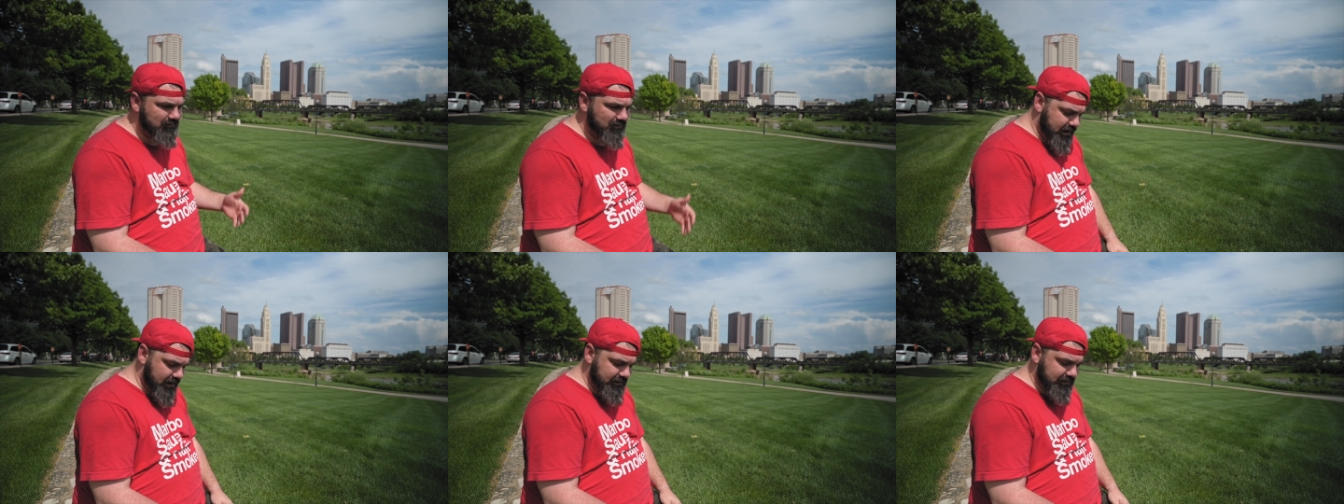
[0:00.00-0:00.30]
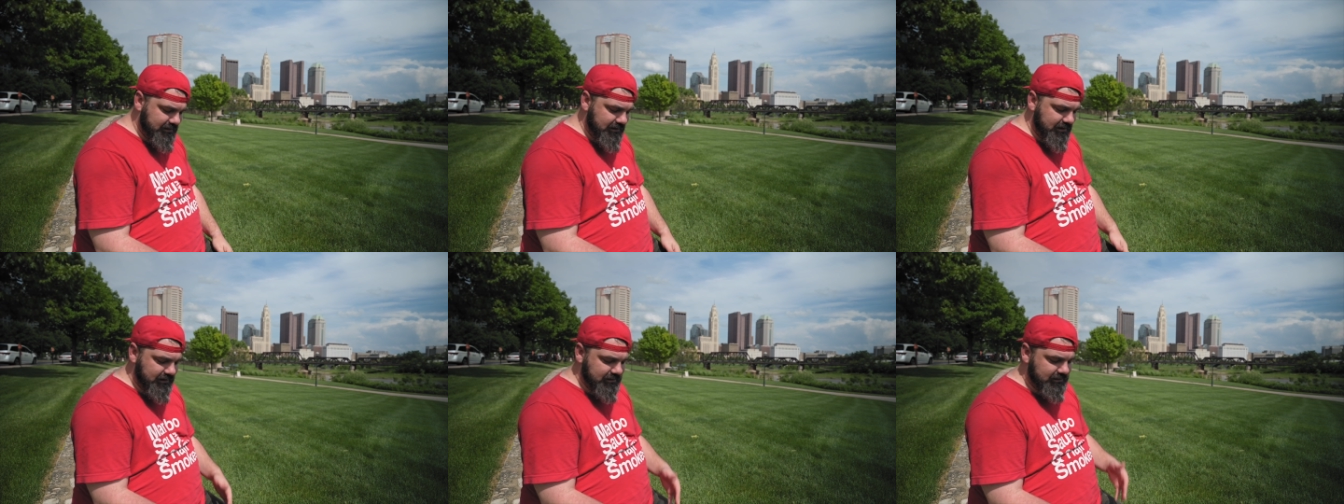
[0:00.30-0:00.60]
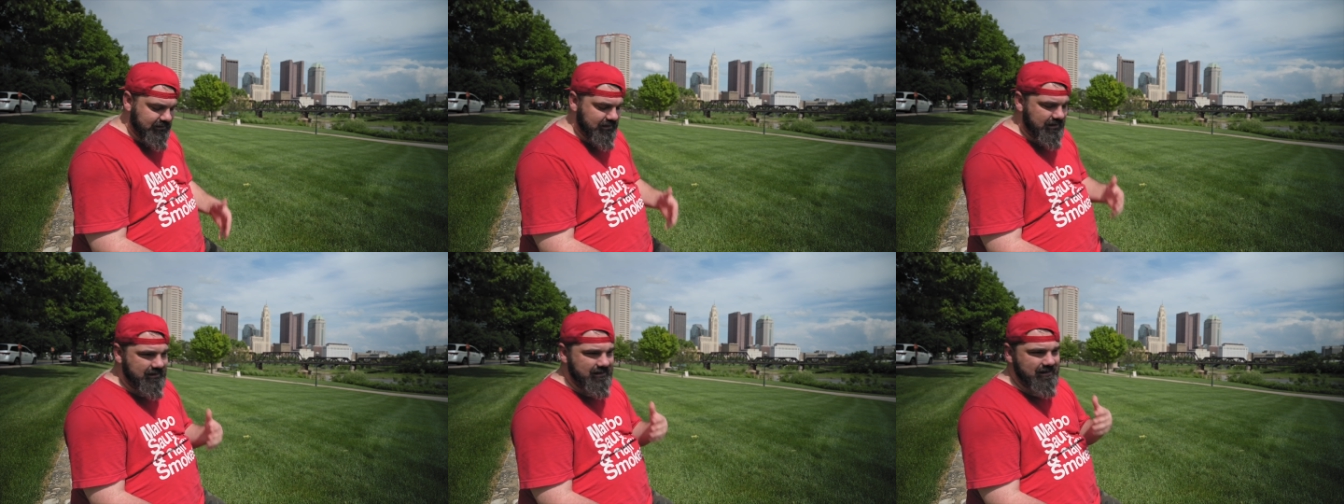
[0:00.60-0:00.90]
I
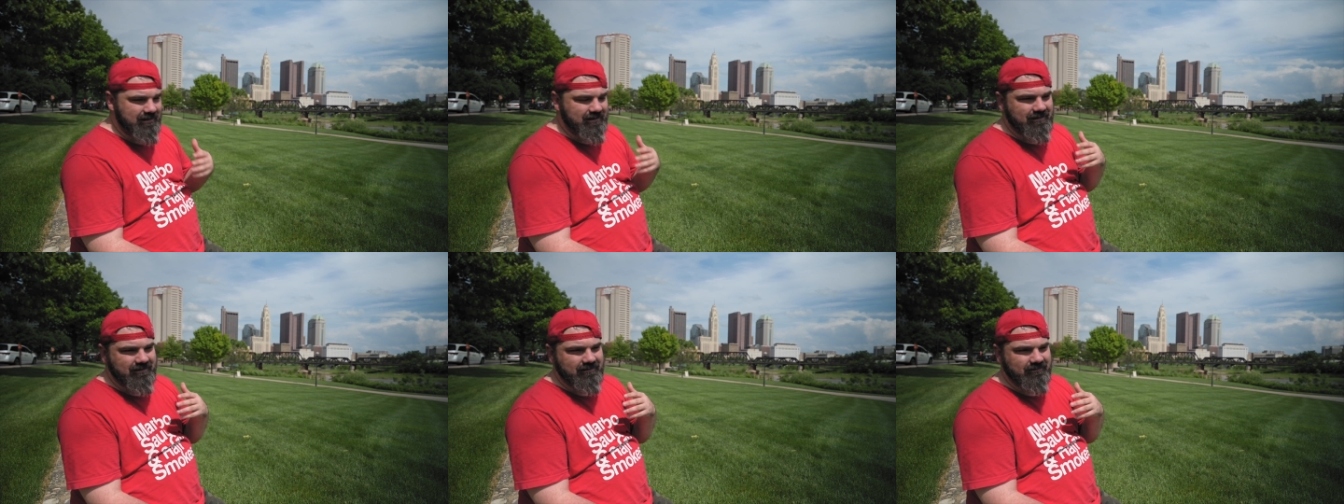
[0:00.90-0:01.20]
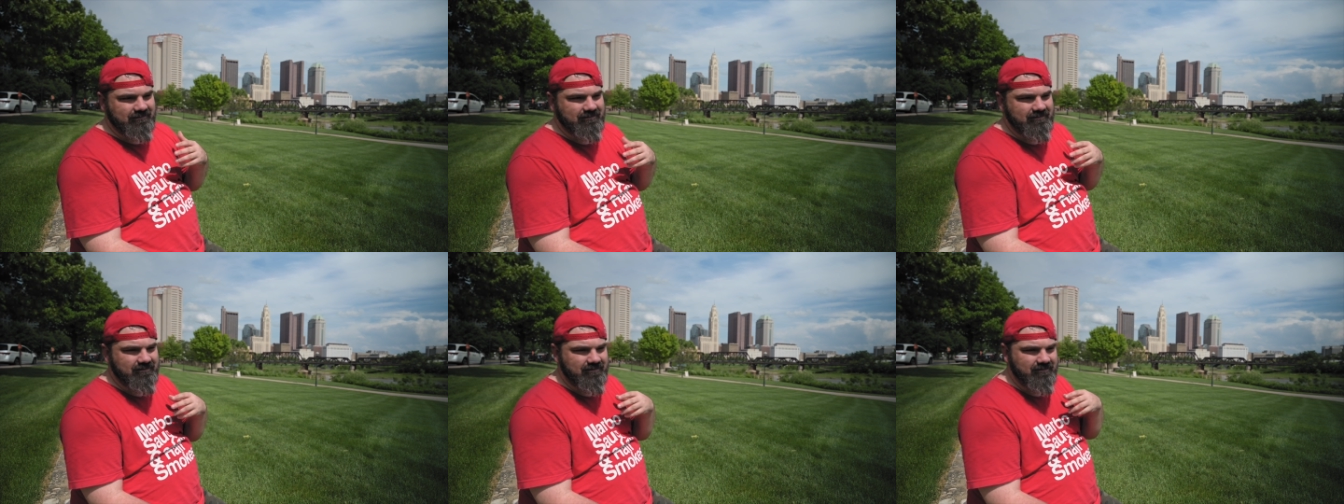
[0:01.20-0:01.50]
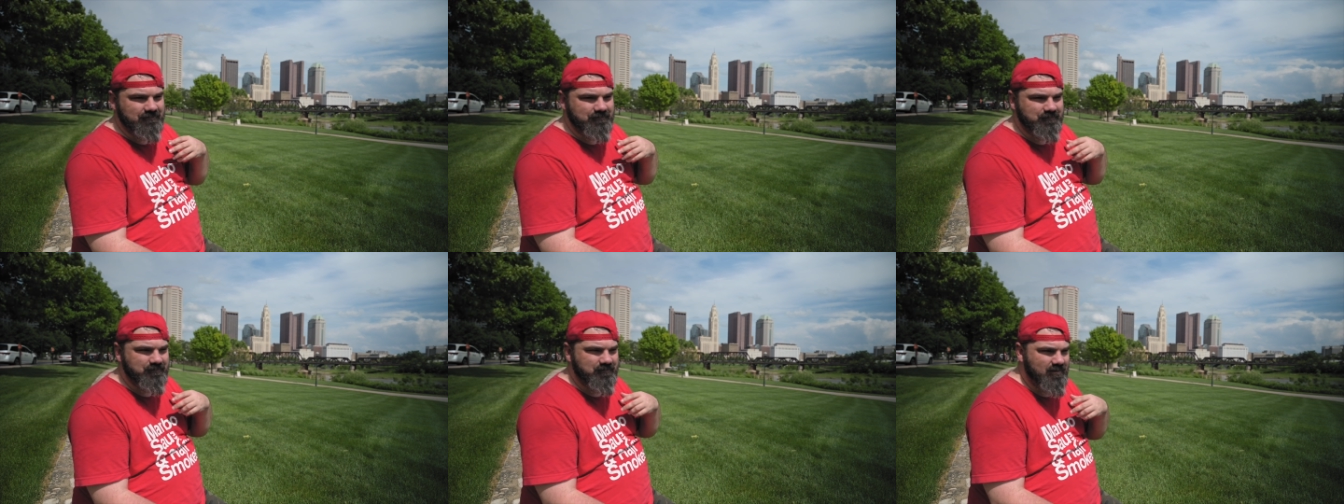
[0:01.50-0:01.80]
think that it is
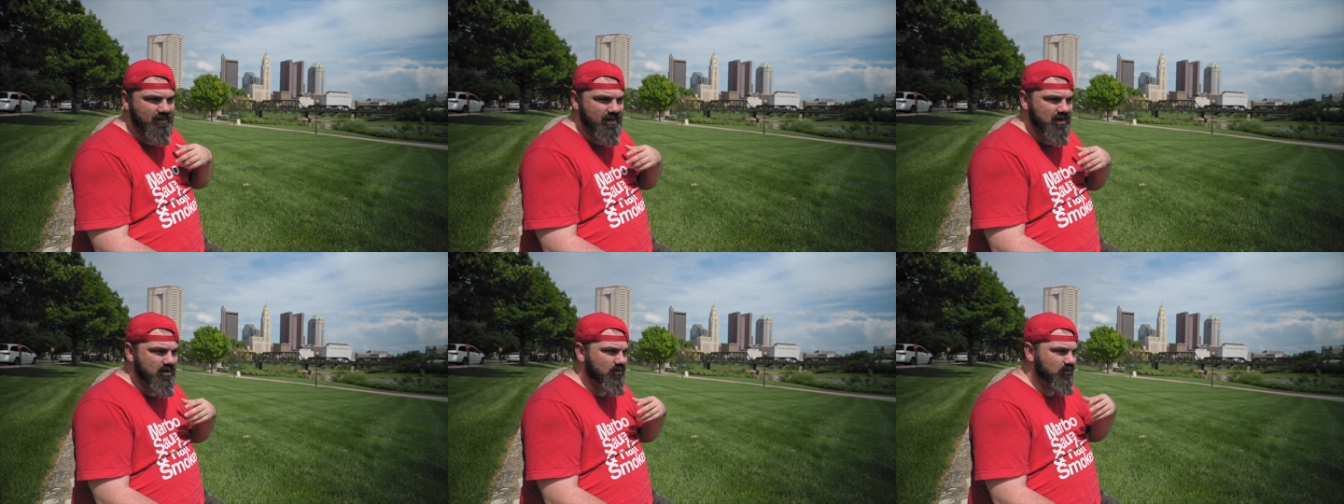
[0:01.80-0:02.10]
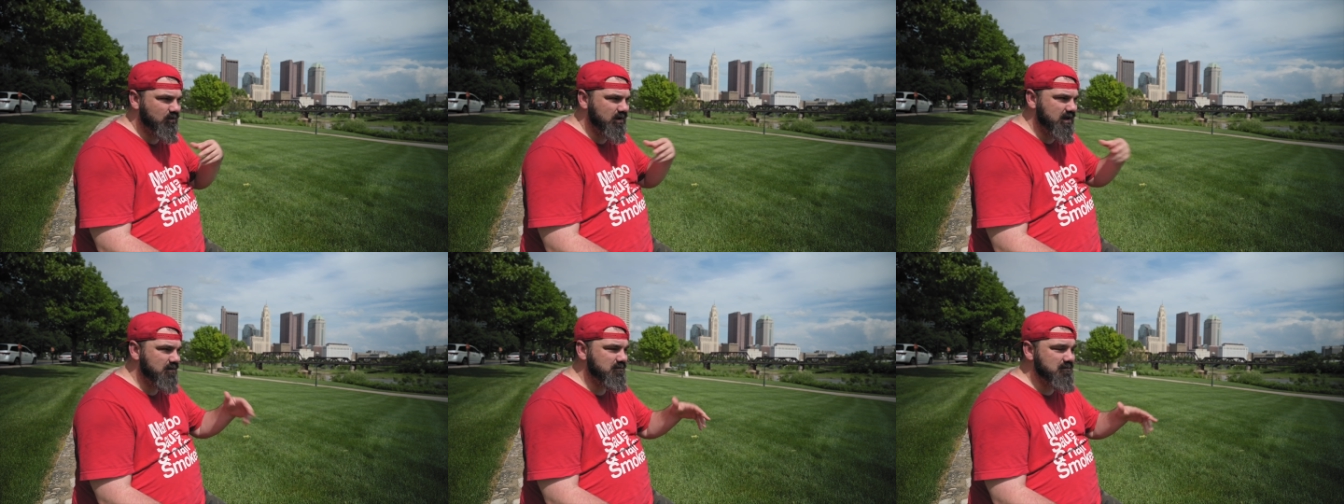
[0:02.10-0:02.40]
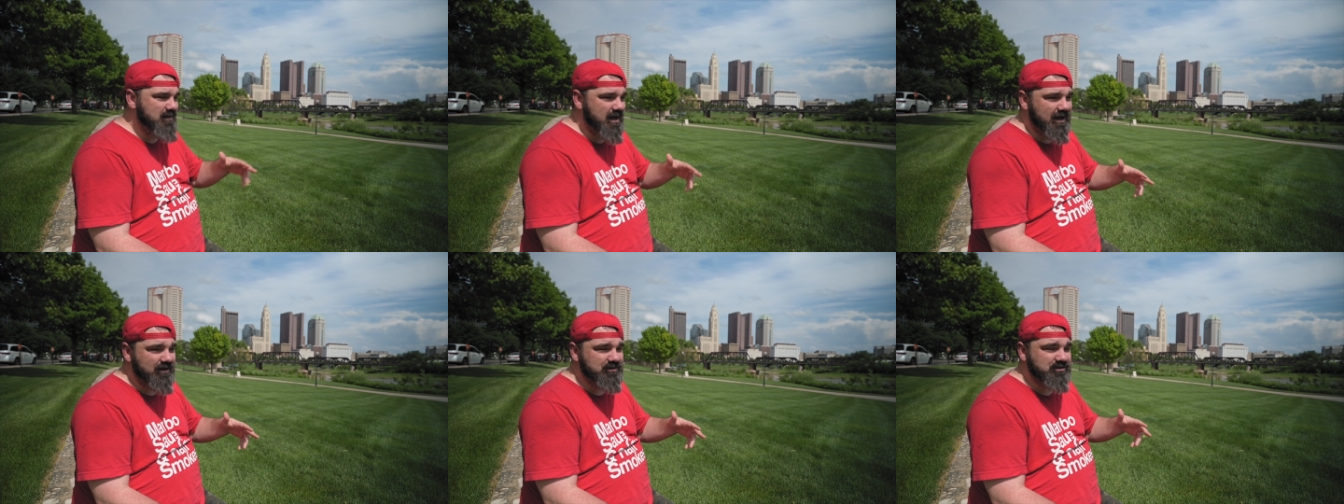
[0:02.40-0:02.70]

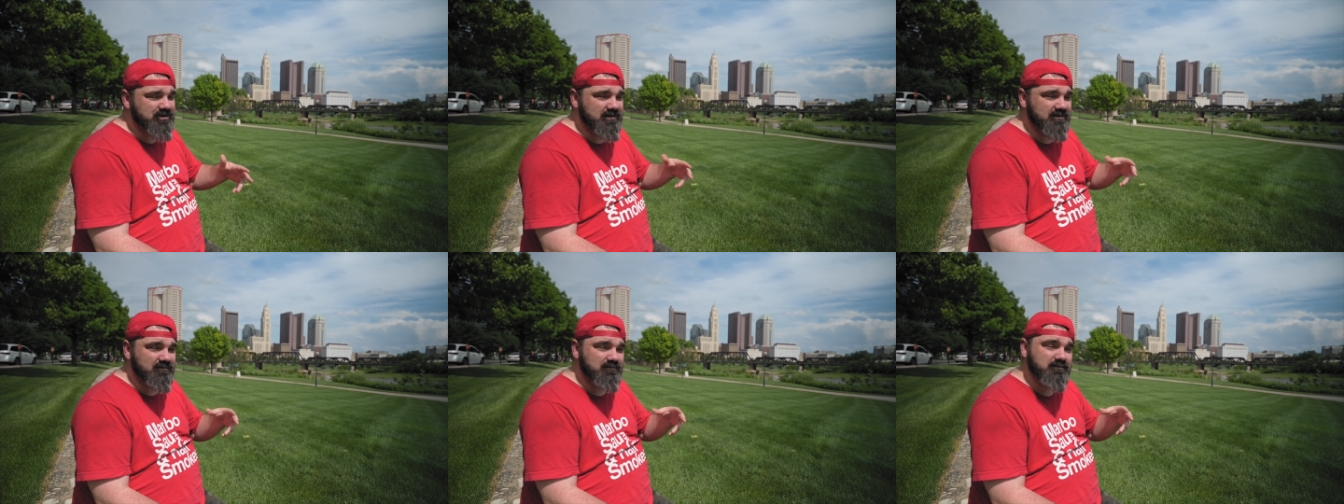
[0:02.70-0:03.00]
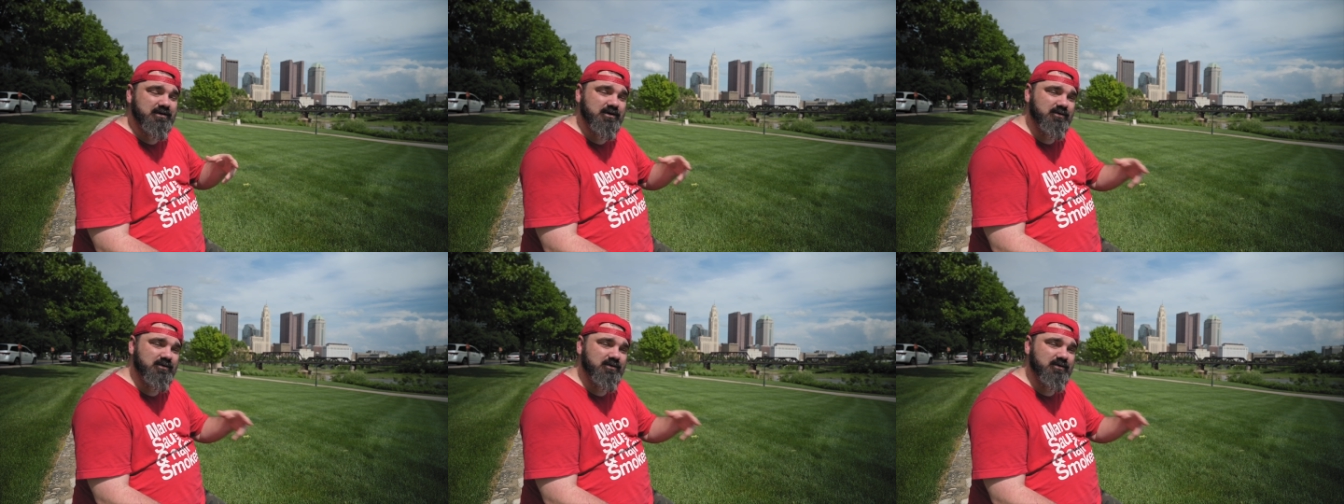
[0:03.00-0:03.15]
reimagined